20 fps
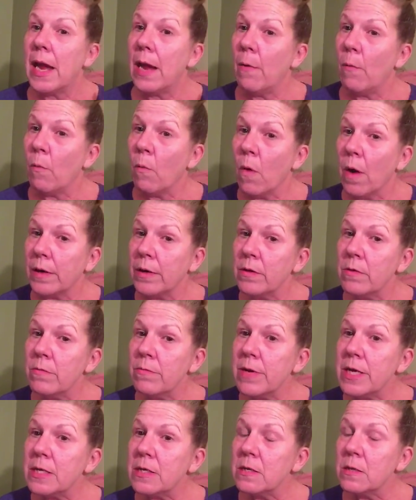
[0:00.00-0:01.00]
And one of the
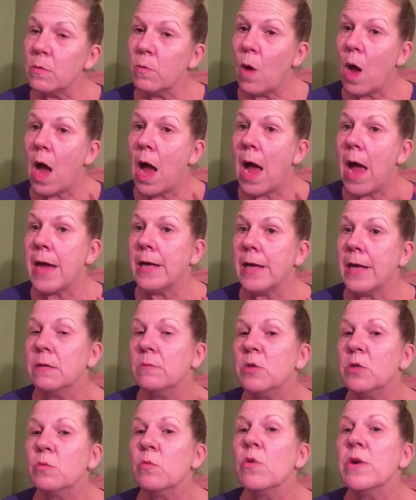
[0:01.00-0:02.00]
reasons why
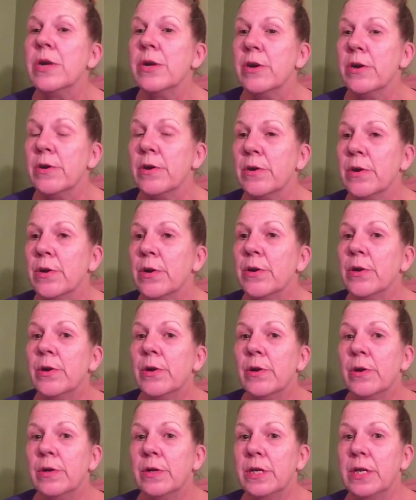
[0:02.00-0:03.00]
Tim Schmoyer
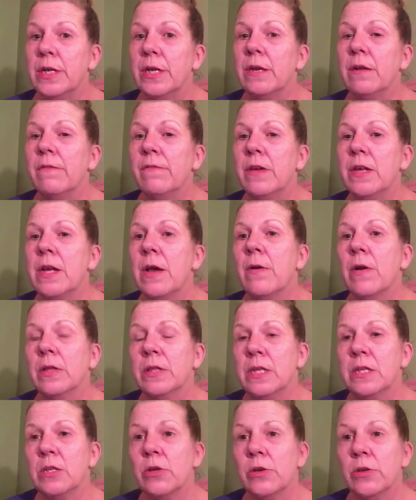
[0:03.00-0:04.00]
did a
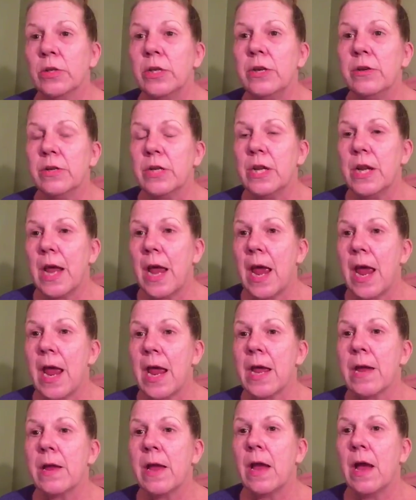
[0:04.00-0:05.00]
video on this earlier
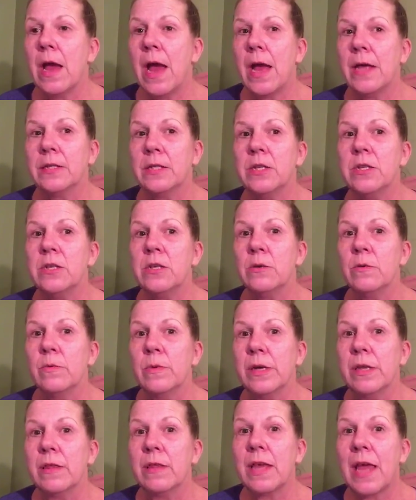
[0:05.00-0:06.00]
today has to
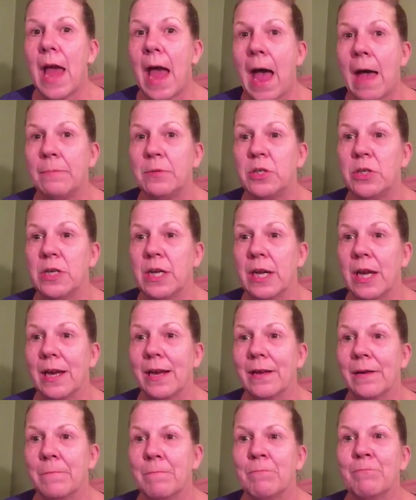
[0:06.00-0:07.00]
do with
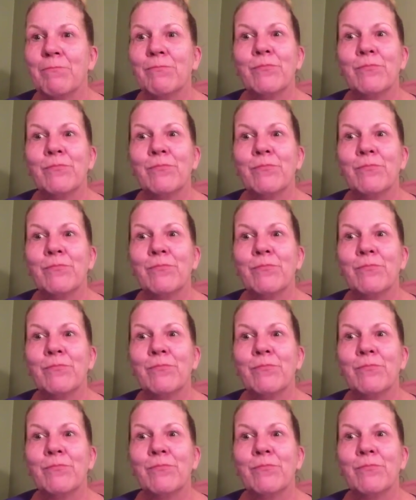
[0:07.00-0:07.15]
captioning.